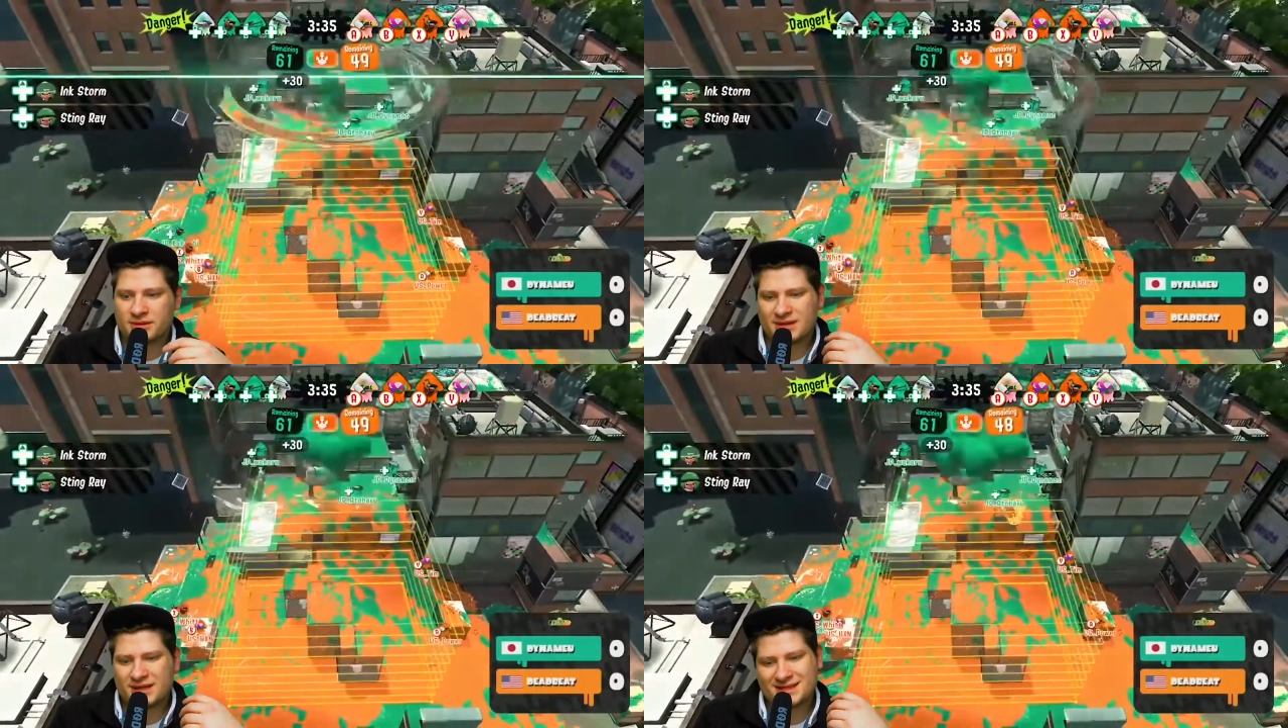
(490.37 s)

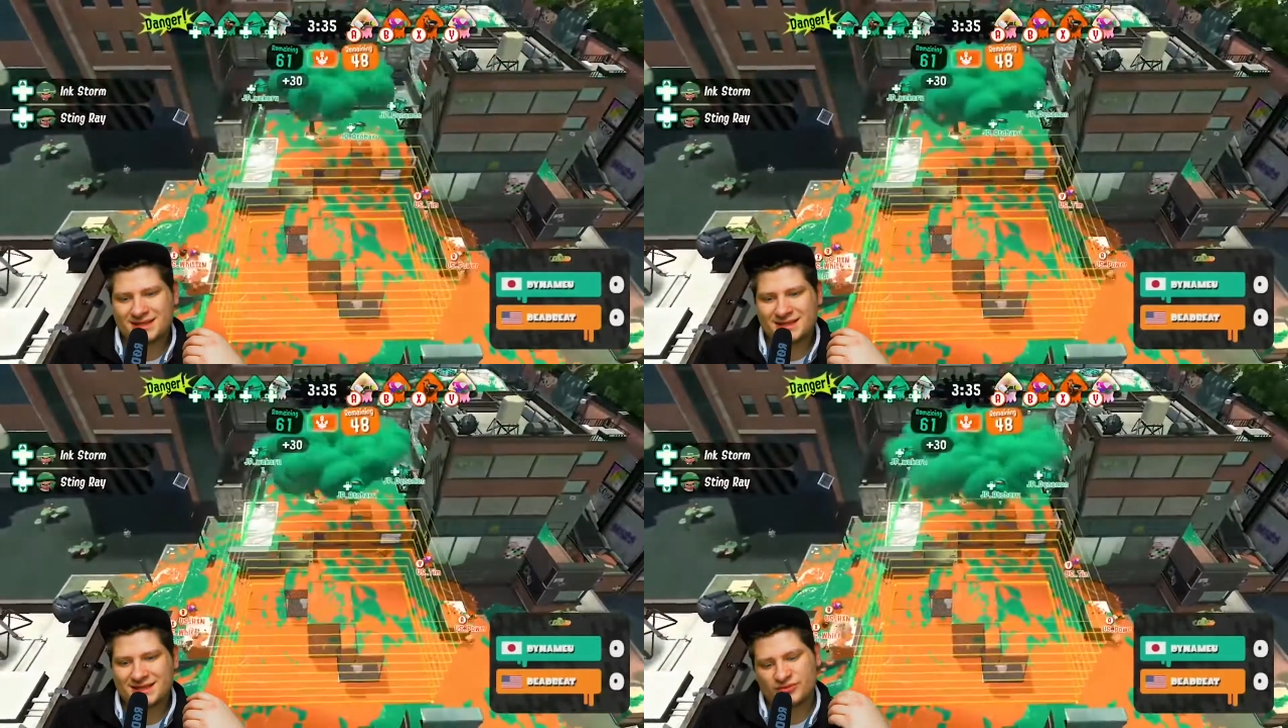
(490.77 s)

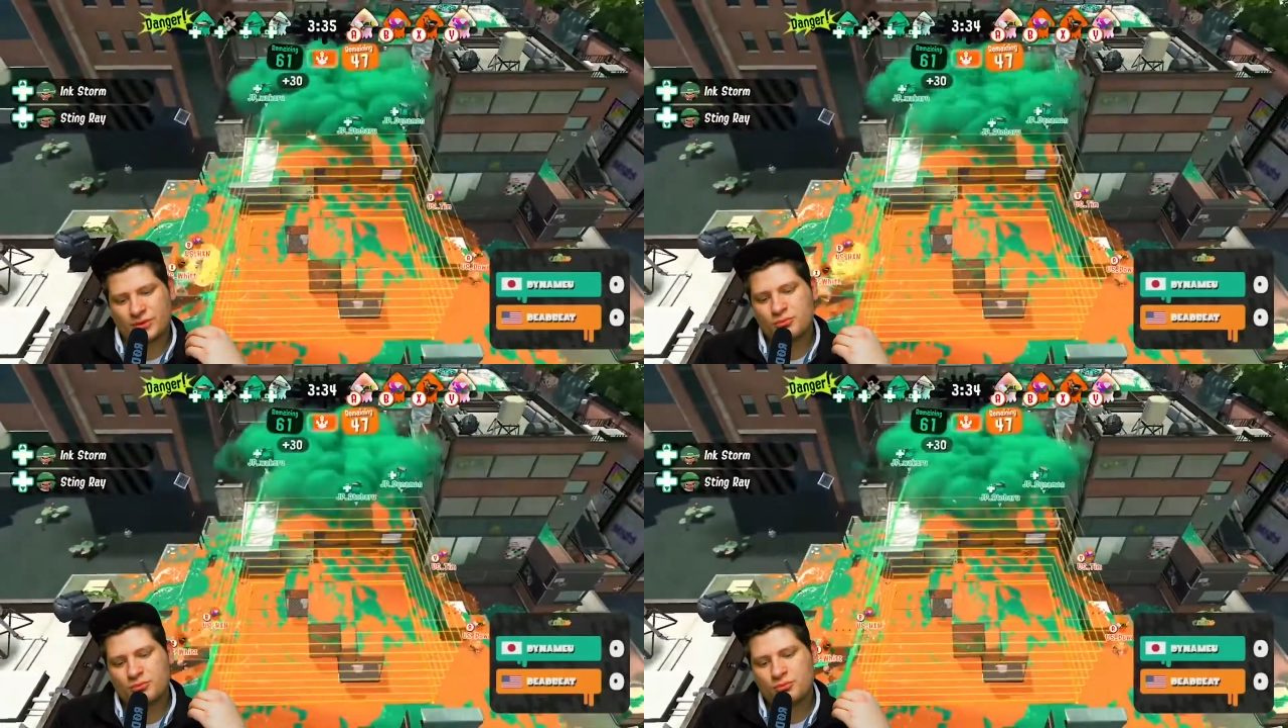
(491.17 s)
let's
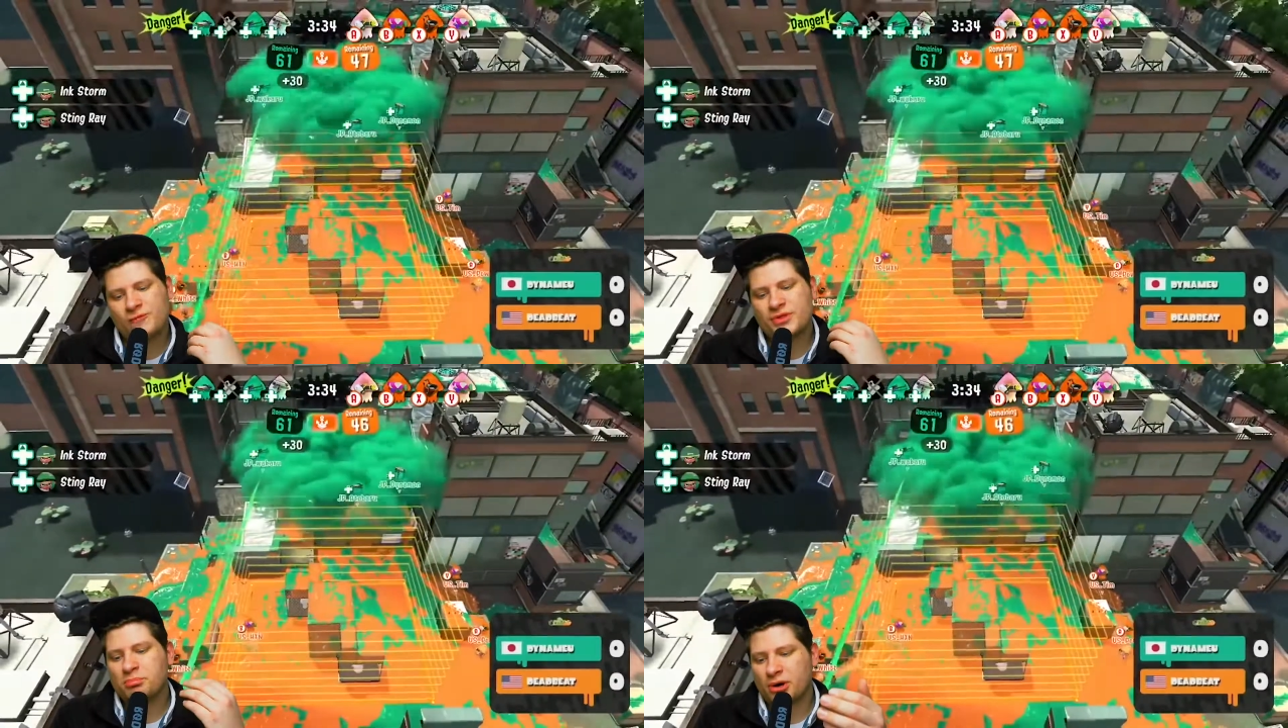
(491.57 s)
remove
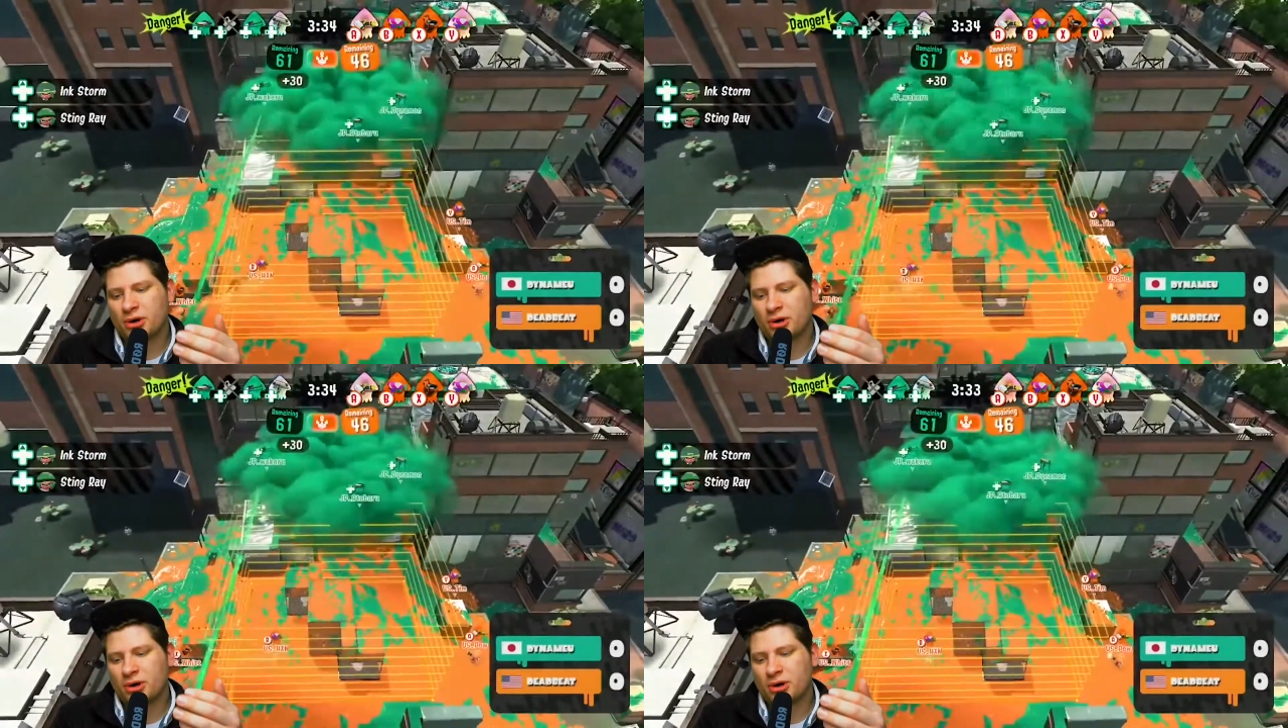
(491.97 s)
the
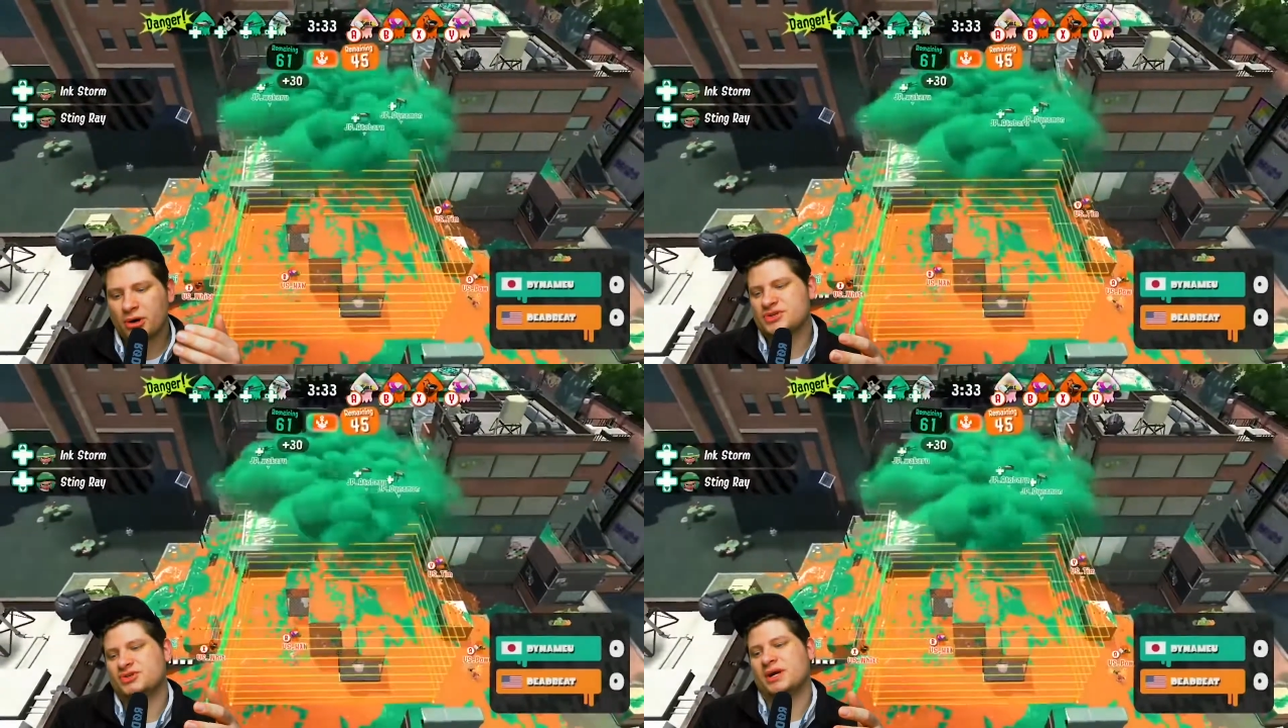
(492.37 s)
burden and
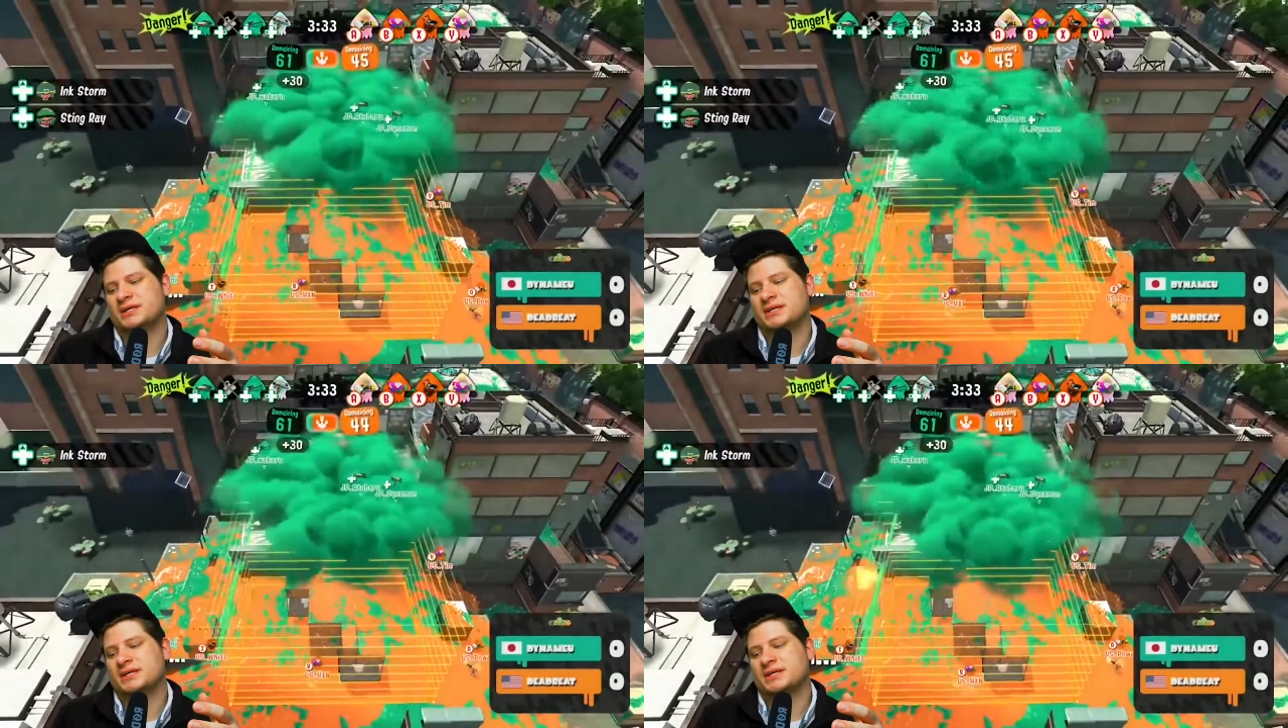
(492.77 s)
the
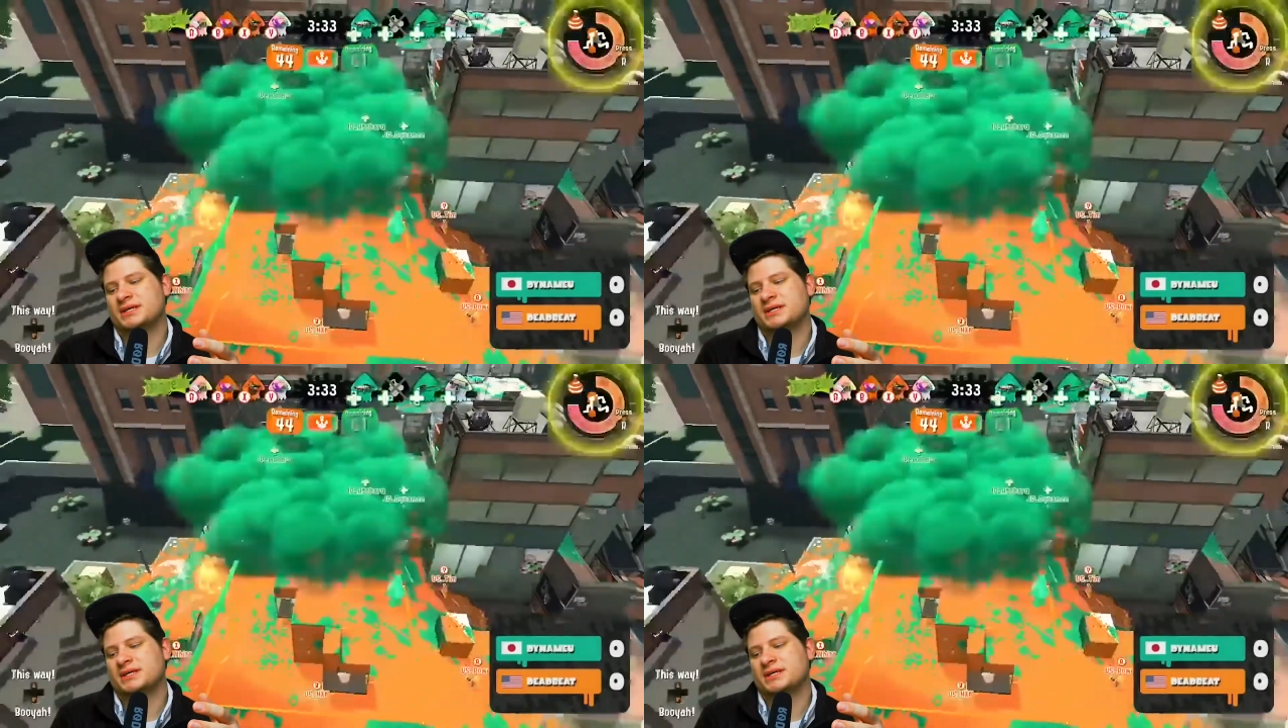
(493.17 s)
stress of